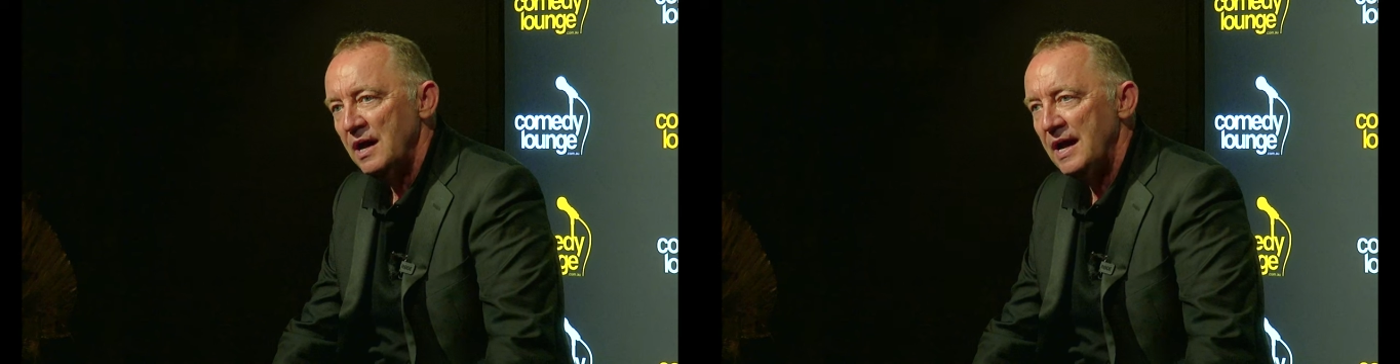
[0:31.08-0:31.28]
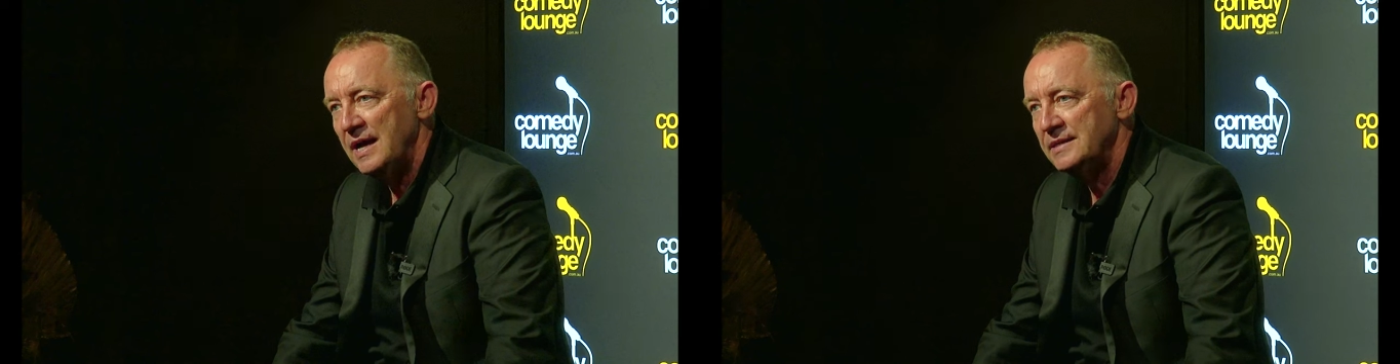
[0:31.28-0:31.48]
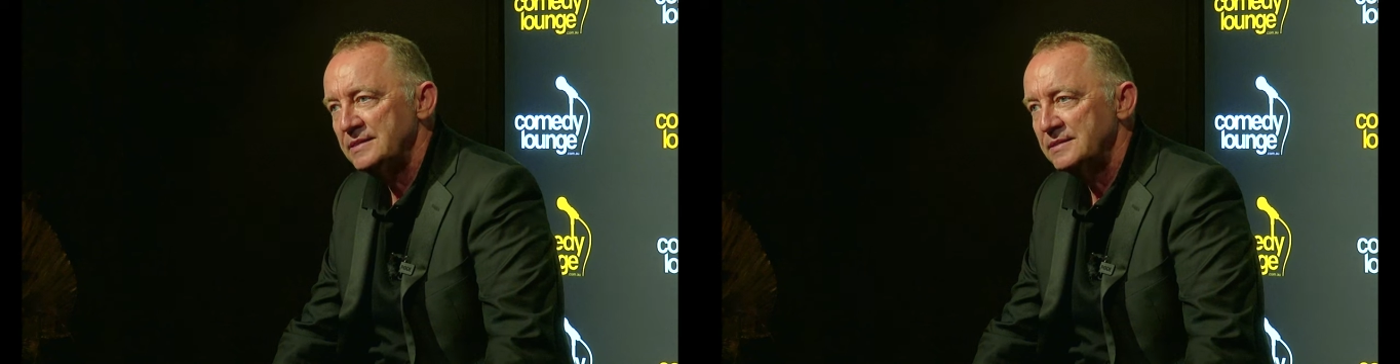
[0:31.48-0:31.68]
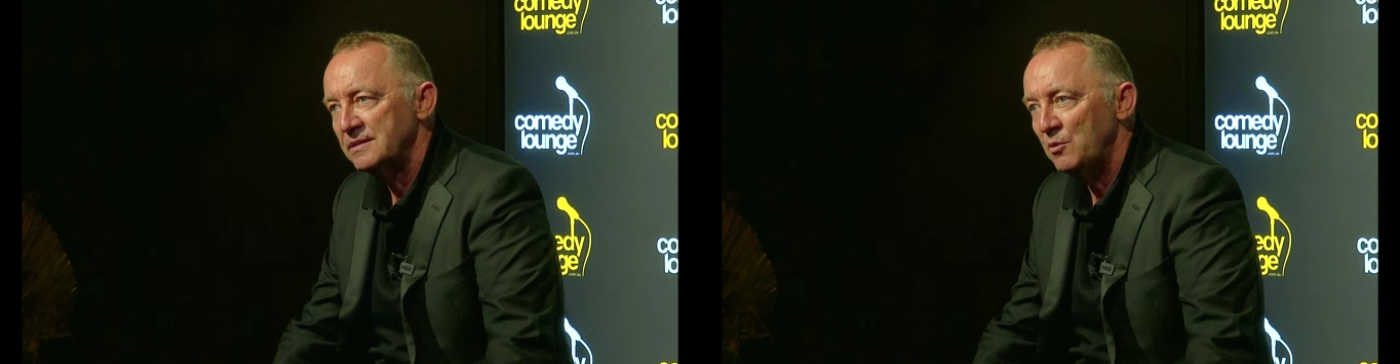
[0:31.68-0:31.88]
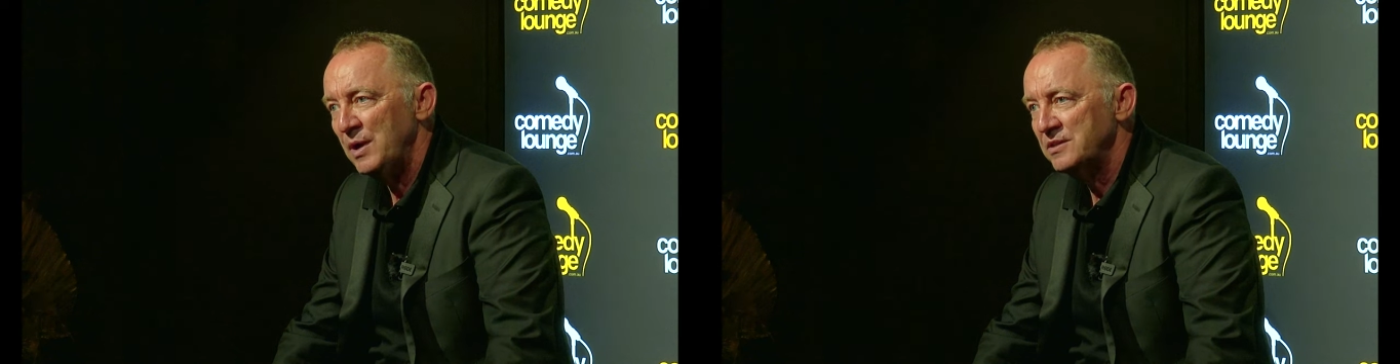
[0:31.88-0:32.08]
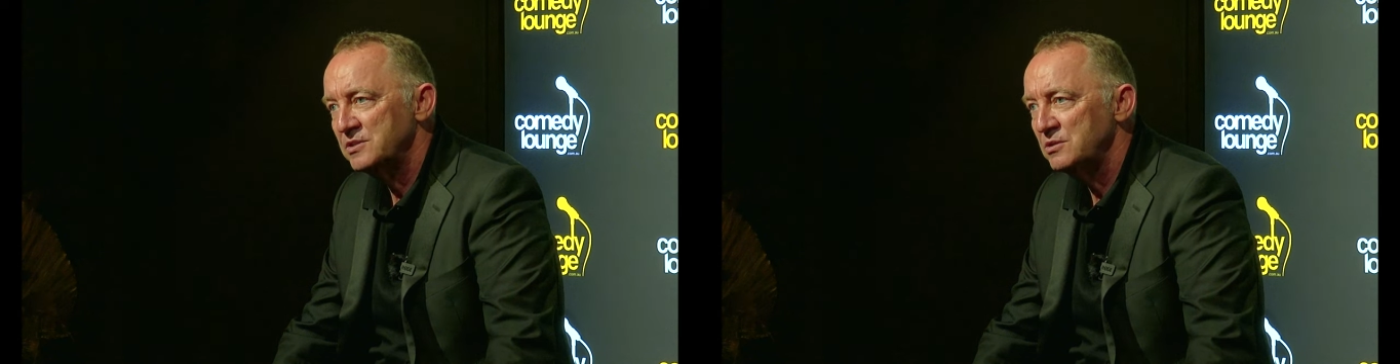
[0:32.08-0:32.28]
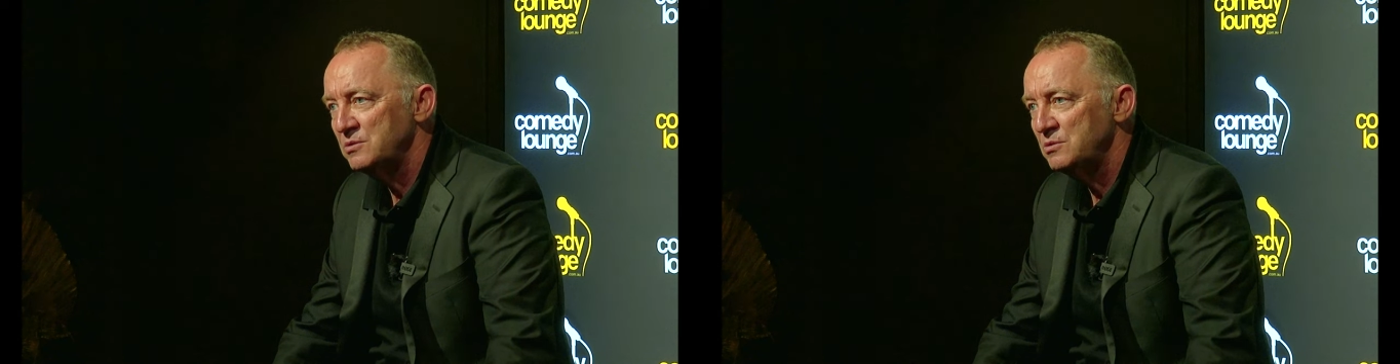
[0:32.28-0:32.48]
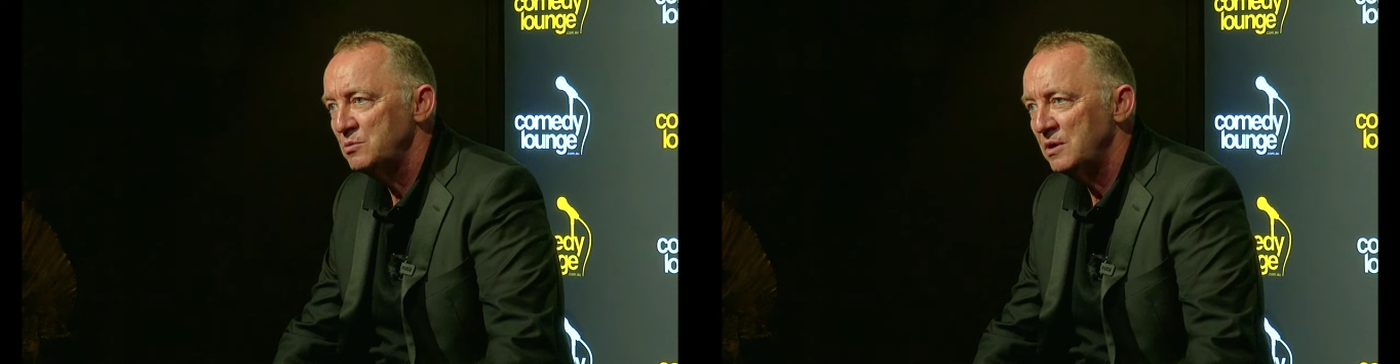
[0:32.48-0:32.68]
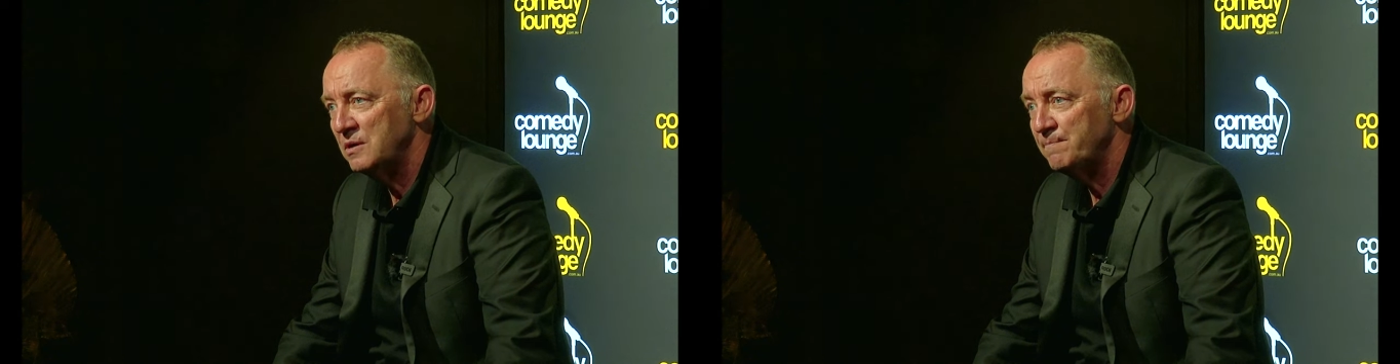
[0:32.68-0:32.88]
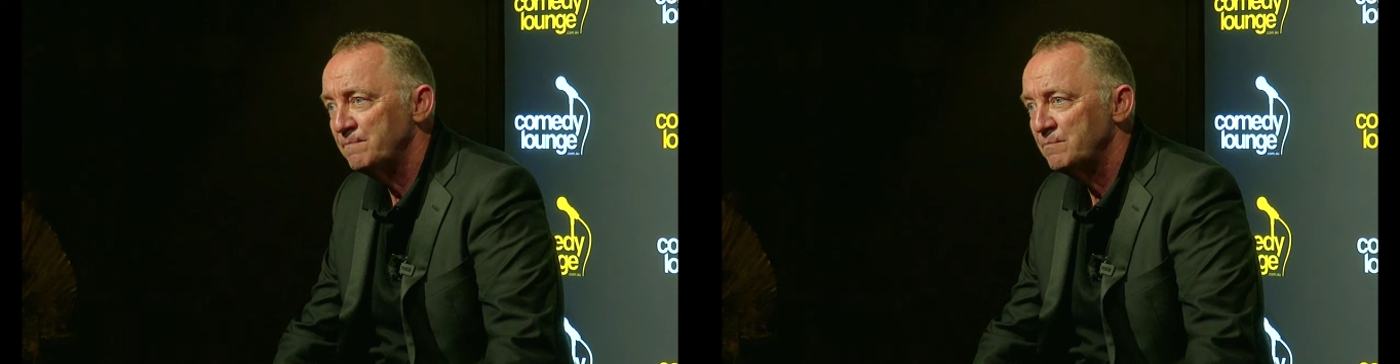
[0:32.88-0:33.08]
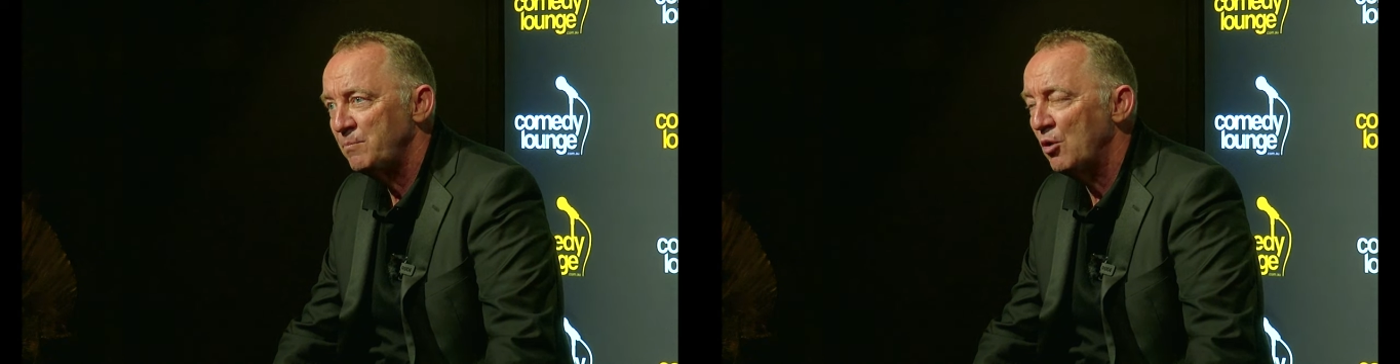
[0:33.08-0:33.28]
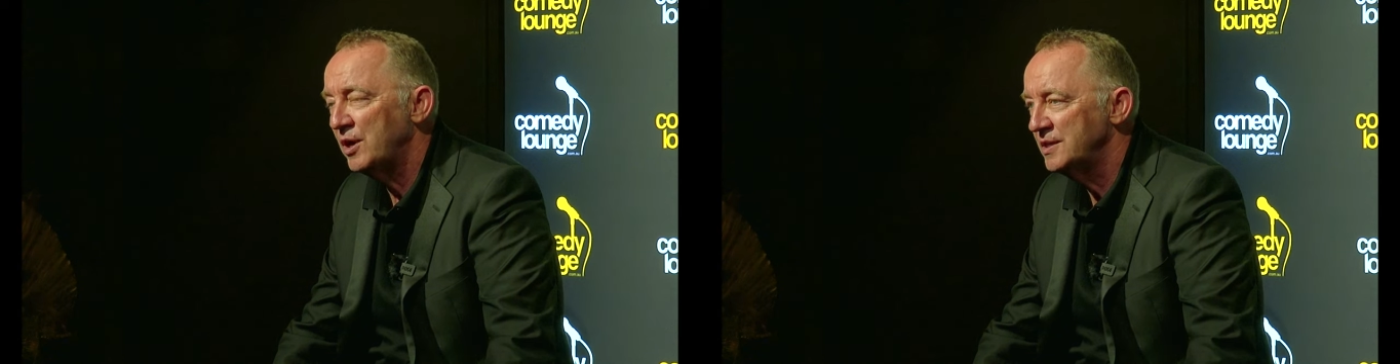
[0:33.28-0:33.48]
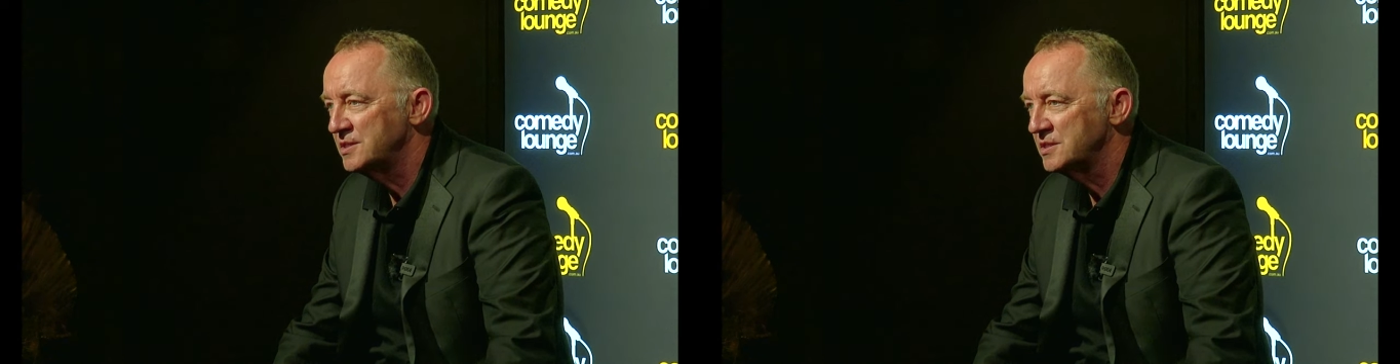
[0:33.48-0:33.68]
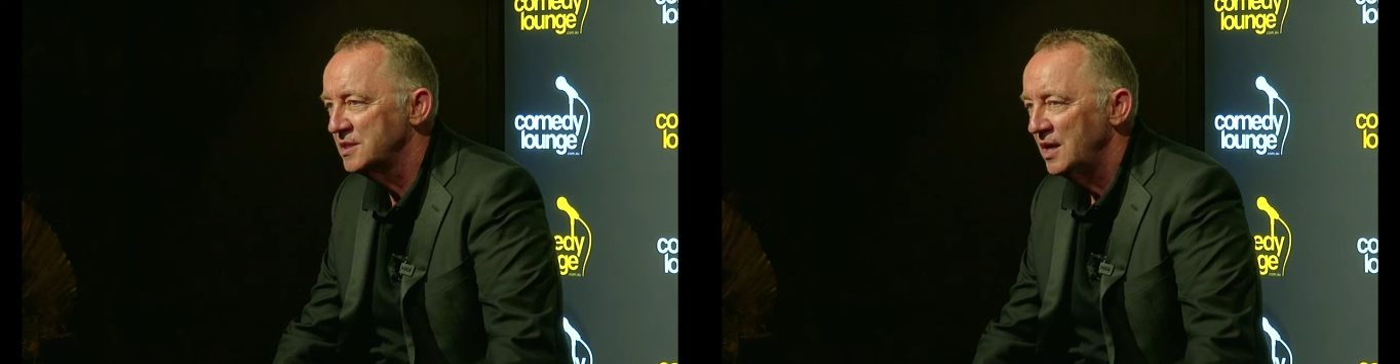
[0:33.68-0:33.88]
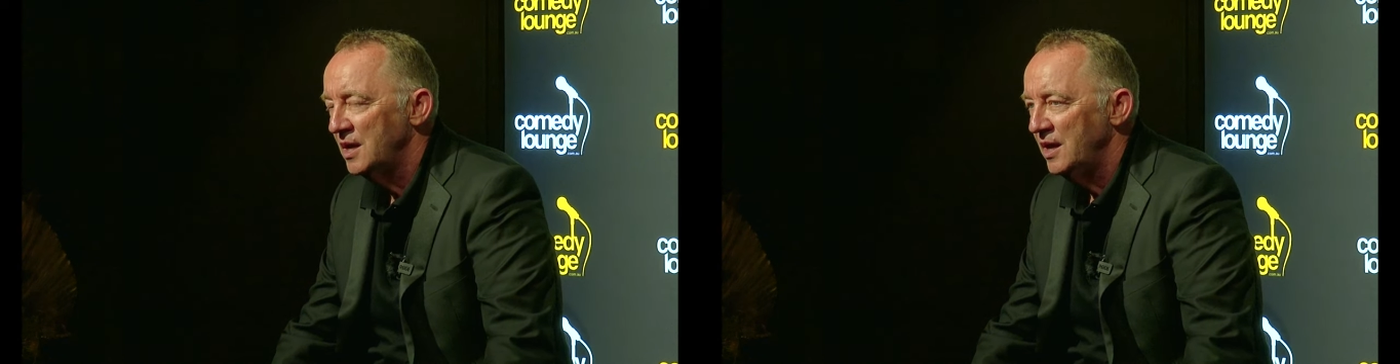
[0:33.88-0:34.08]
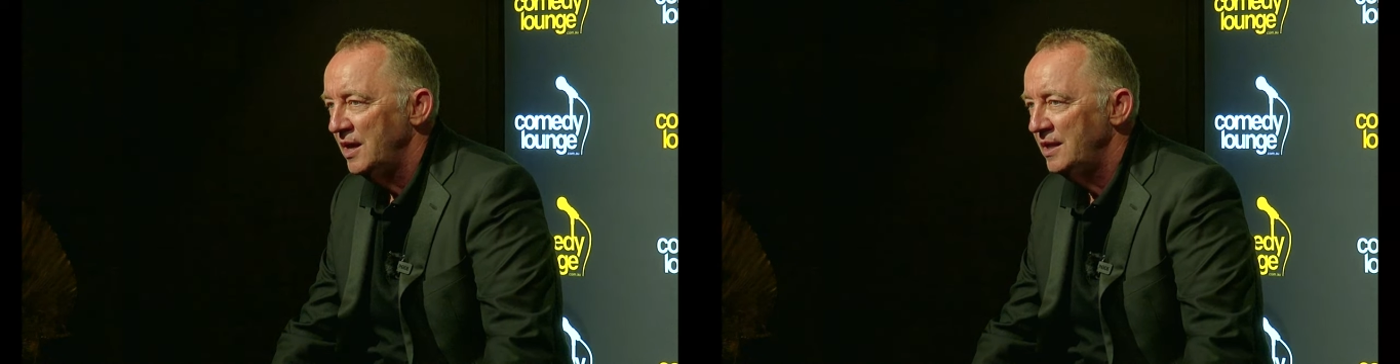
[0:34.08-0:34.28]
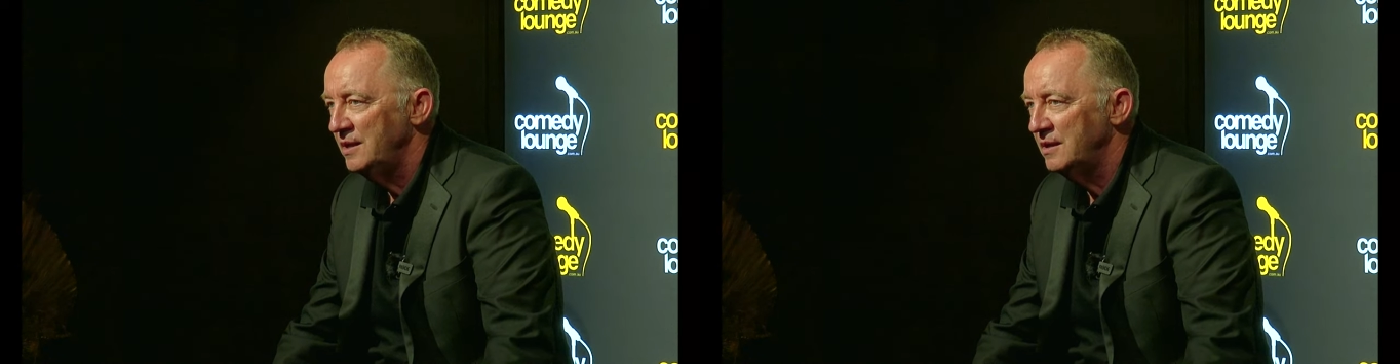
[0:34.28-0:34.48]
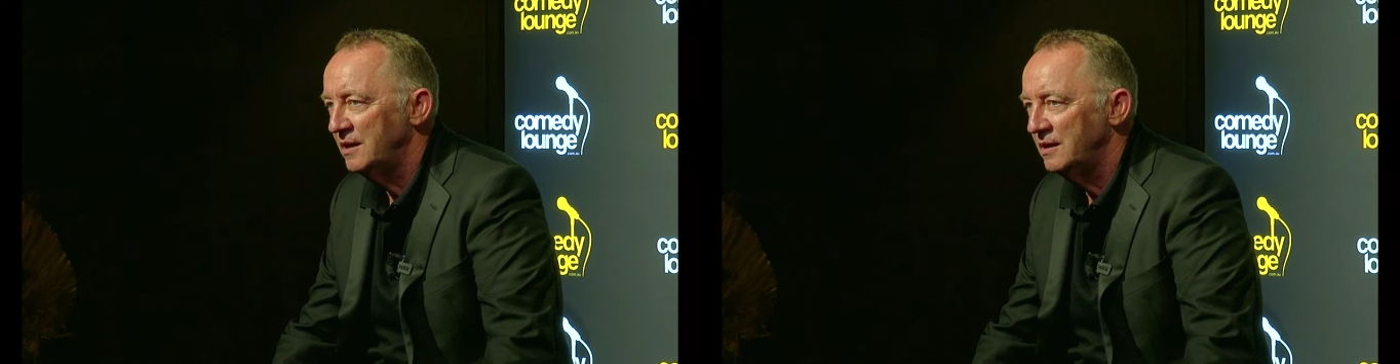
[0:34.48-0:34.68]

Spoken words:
And I went to Pockets in